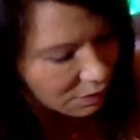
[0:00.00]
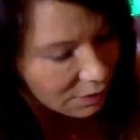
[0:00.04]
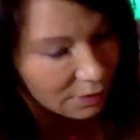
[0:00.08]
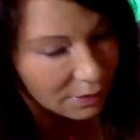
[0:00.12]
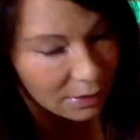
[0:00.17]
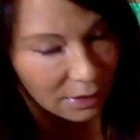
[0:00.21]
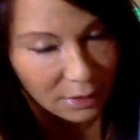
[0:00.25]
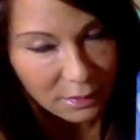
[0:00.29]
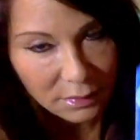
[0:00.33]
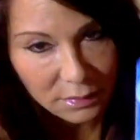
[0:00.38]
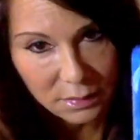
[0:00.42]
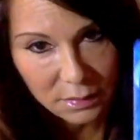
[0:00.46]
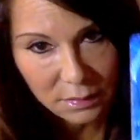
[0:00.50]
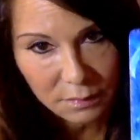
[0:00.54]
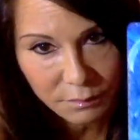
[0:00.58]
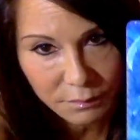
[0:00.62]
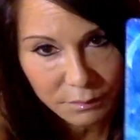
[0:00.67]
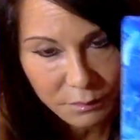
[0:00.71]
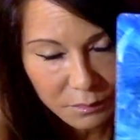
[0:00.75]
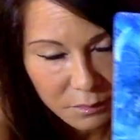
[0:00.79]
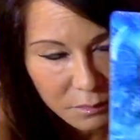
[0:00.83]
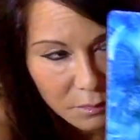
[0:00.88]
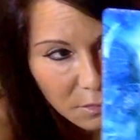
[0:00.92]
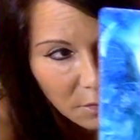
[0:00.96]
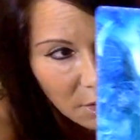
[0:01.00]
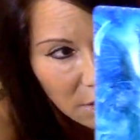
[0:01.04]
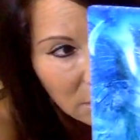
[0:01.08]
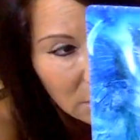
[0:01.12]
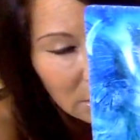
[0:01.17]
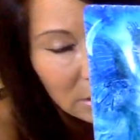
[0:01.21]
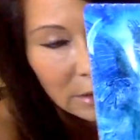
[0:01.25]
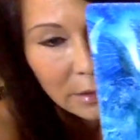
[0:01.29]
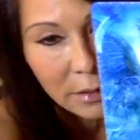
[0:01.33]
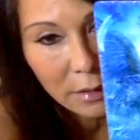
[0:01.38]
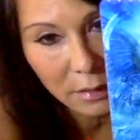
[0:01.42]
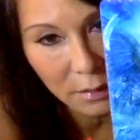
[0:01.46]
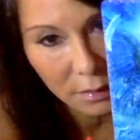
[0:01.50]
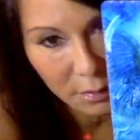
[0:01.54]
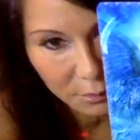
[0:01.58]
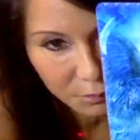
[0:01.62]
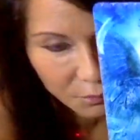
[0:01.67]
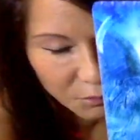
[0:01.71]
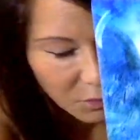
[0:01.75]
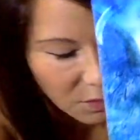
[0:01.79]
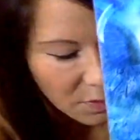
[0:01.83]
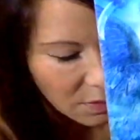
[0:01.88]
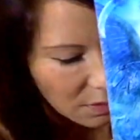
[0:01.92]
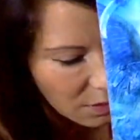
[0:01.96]
get clear,
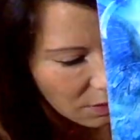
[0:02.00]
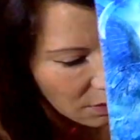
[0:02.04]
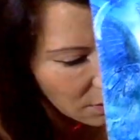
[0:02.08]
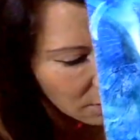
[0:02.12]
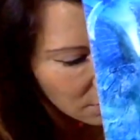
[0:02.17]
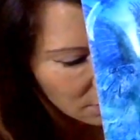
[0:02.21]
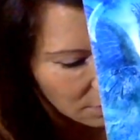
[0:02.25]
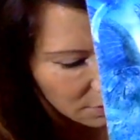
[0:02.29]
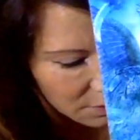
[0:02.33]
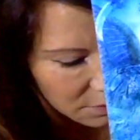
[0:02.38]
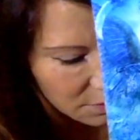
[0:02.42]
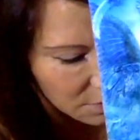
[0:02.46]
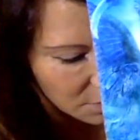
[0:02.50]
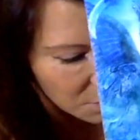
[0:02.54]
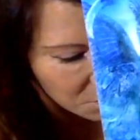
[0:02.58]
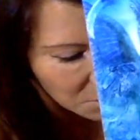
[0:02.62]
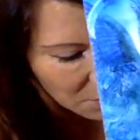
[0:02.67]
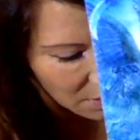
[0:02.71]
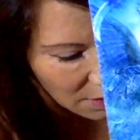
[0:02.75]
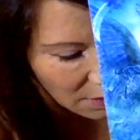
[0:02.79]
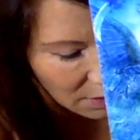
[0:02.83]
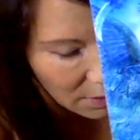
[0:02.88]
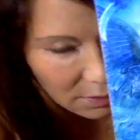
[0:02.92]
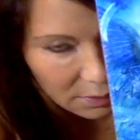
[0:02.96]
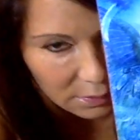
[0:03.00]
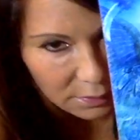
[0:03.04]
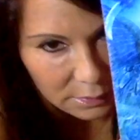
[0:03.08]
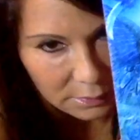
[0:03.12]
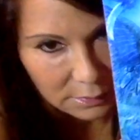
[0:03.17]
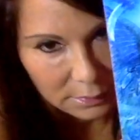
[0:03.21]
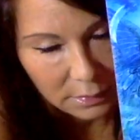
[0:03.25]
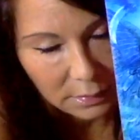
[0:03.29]
and it may